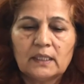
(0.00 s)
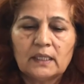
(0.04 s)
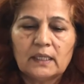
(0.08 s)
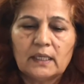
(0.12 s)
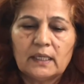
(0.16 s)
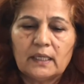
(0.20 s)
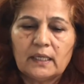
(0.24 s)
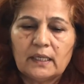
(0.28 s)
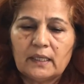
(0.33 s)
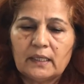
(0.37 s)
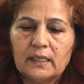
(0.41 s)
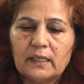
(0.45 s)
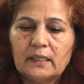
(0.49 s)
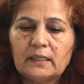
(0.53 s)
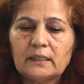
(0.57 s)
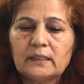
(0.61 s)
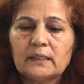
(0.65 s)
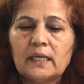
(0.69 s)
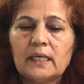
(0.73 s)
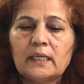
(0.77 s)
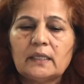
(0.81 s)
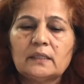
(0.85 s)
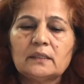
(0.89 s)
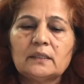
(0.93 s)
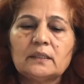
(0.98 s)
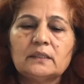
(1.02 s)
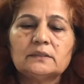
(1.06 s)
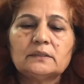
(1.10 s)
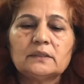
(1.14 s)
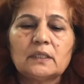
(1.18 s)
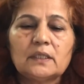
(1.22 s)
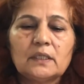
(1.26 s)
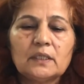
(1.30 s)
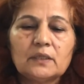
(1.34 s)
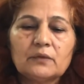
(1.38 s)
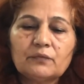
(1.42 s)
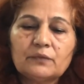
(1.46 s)
In that, there is a
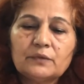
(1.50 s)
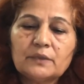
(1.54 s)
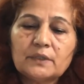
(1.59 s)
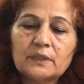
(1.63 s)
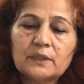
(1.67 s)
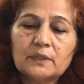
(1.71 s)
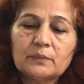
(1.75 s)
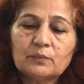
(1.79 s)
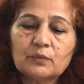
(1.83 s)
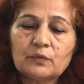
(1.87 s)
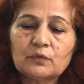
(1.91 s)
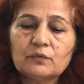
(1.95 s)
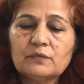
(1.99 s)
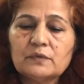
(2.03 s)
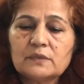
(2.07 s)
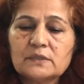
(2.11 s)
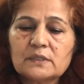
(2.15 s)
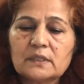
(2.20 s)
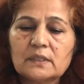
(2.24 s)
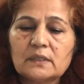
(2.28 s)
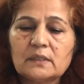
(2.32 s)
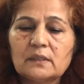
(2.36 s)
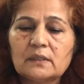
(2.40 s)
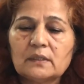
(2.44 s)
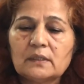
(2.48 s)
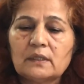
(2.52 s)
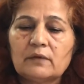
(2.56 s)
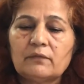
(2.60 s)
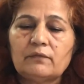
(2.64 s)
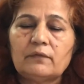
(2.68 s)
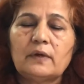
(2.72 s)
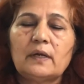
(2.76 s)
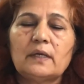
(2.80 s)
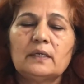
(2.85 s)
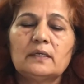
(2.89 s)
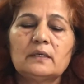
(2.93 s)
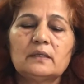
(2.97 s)
liquidity provision. The
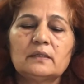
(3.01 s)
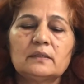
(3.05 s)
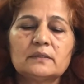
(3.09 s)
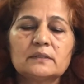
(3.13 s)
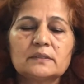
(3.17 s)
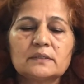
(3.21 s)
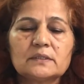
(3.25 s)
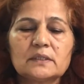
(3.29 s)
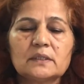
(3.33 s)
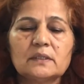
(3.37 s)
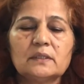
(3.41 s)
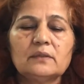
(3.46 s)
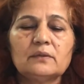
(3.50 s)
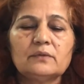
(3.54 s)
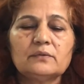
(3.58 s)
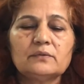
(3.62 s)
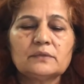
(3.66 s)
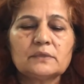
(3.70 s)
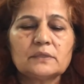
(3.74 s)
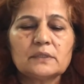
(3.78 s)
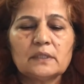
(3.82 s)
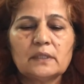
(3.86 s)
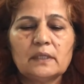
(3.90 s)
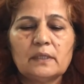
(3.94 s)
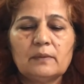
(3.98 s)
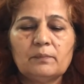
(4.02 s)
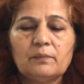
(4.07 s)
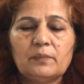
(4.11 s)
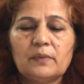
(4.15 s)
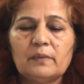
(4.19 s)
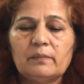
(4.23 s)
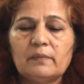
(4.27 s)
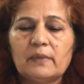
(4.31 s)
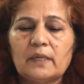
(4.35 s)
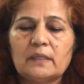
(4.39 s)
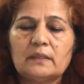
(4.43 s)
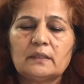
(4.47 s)
Federal Reserves
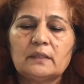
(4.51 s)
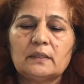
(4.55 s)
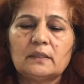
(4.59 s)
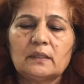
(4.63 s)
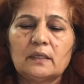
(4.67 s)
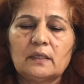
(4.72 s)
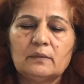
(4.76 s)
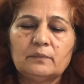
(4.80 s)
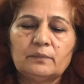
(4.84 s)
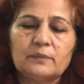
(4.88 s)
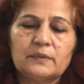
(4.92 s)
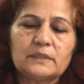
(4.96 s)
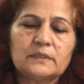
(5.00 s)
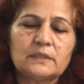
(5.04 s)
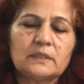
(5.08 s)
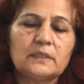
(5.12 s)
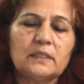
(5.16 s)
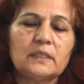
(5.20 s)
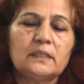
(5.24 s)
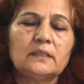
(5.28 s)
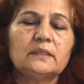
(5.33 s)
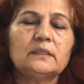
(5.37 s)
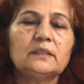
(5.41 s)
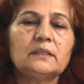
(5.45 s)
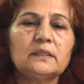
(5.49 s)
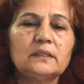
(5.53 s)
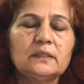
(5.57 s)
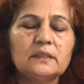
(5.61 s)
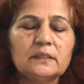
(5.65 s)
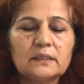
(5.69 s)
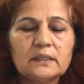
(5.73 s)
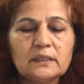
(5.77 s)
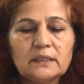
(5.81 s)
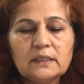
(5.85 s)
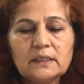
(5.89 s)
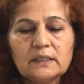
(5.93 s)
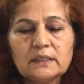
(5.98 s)
implemented unprecedented
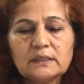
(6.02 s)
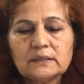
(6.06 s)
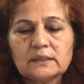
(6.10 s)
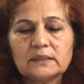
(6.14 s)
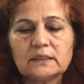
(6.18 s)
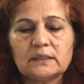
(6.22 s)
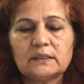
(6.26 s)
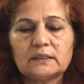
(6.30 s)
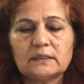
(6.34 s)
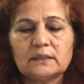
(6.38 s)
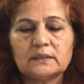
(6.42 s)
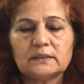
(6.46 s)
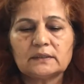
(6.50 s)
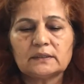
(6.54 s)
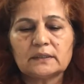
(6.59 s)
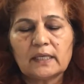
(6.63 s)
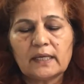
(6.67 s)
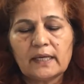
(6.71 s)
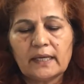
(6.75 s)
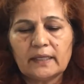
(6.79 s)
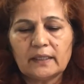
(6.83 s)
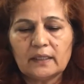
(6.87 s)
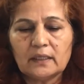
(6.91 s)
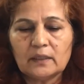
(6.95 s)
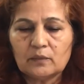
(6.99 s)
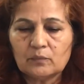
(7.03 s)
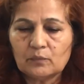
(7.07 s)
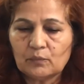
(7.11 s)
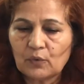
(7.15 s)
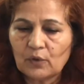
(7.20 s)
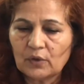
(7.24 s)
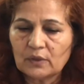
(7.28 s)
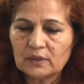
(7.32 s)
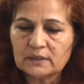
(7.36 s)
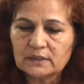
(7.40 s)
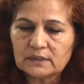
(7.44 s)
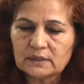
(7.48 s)
increase in its lending
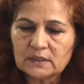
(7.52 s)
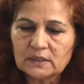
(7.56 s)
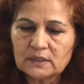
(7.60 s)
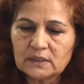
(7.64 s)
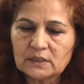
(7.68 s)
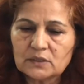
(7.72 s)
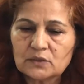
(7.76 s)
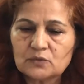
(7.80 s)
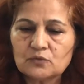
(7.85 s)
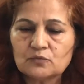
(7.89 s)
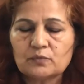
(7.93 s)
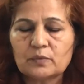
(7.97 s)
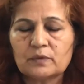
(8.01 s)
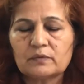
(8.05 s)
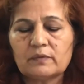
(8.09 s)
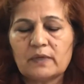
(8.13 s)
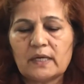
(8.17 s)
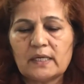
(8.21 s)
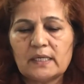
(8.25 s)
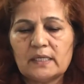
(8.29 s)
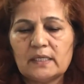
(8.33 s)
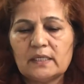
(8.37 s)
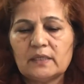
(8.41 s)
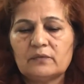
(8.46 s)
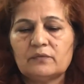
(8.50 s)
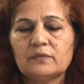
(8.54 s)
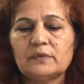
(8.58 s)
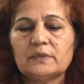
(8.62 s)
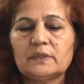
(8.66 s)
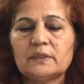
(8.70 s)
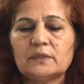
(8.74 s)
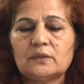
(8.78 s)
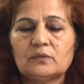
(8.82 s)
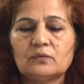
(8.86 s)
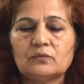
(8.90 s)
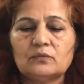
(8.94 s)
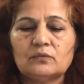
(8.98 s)
policies to provide
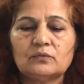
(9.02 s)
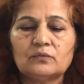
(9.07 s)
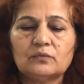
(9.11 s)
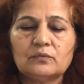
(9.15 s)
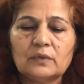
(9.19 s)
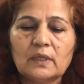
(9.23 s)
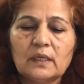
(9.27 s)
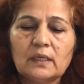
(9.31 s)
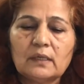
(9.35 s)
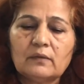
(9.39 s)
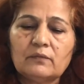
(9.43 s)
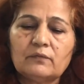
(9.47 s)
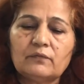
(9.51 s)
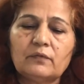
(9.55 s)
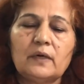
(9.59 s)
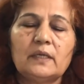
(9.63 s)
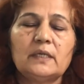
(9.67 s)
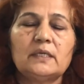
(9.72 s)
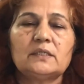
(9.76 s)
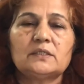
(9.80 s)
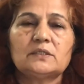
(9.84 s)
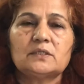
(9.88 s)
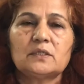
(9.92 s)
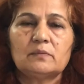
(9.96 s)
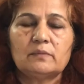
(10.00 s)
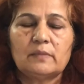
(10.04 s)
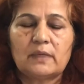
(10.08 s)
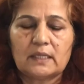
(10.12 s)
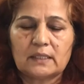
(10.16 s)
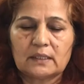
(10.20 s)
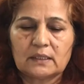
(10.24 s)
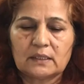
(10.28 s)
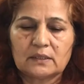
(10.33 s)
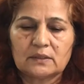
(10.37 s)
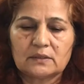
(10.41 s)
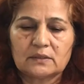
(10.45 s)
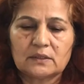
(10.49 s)
liquidity to the financial
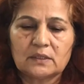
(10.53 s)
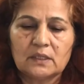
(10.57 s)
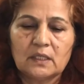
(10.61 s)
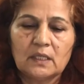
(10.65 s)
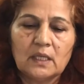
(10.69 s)
markets.